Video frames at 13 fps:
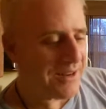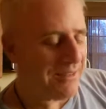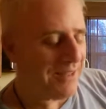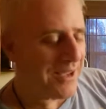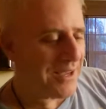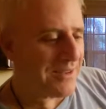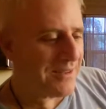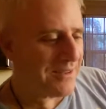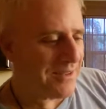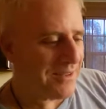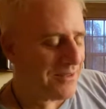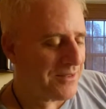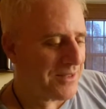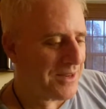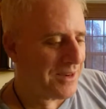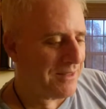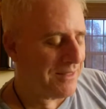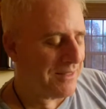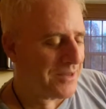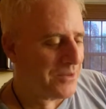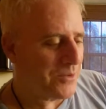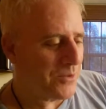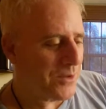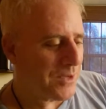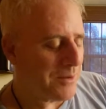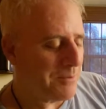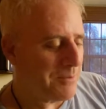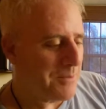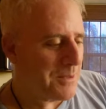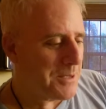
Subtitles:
I like doing them.